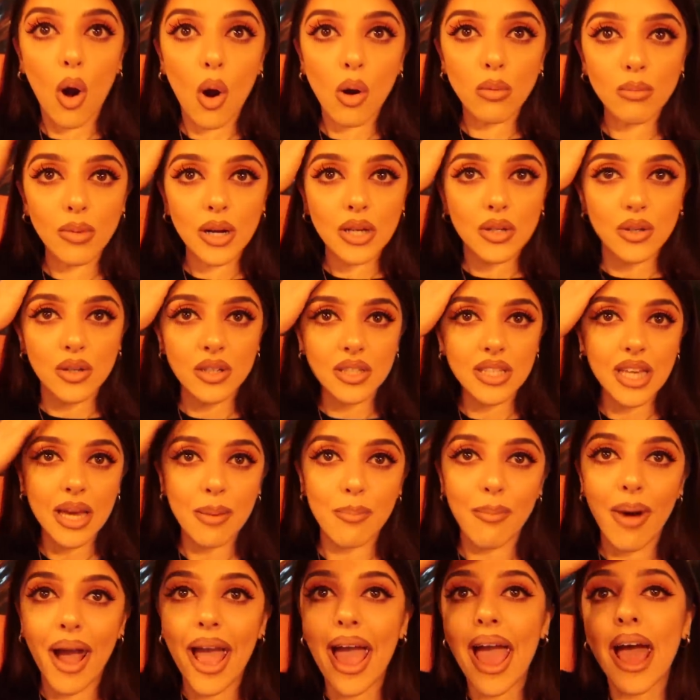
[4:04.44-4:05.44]
Oh my god,
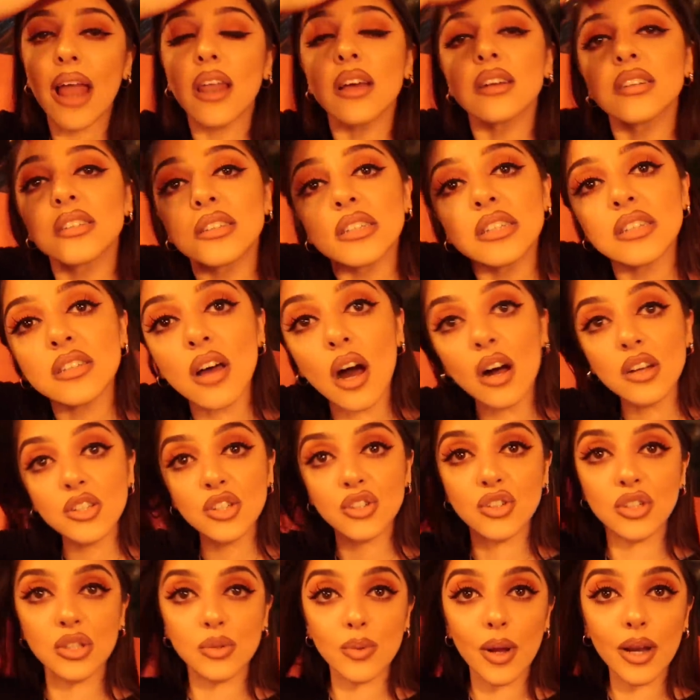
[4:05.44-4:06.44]
Kim, my hair looks
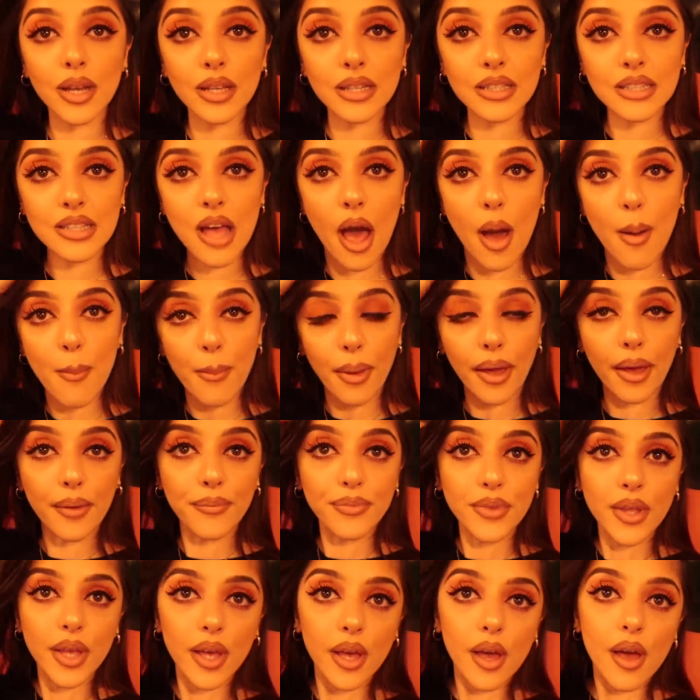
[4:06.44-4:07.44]
disastrous. Why don't you
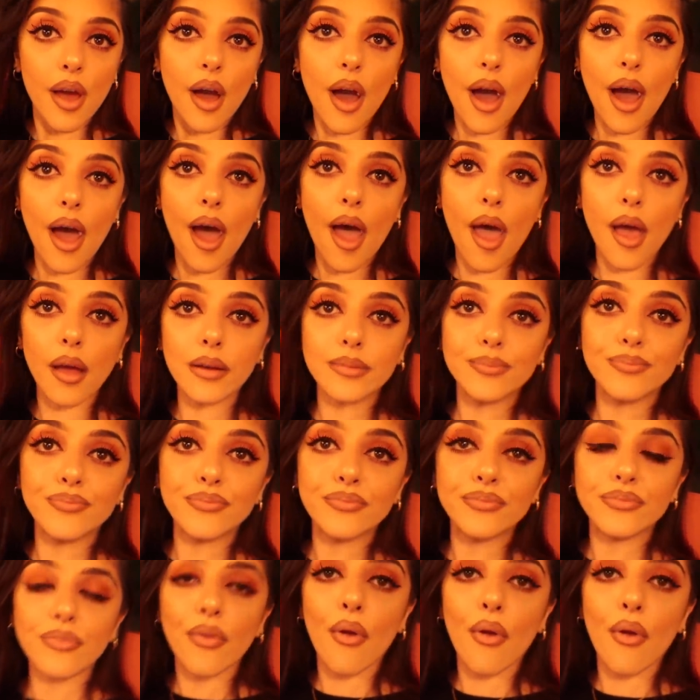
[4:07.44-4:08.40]
tell me?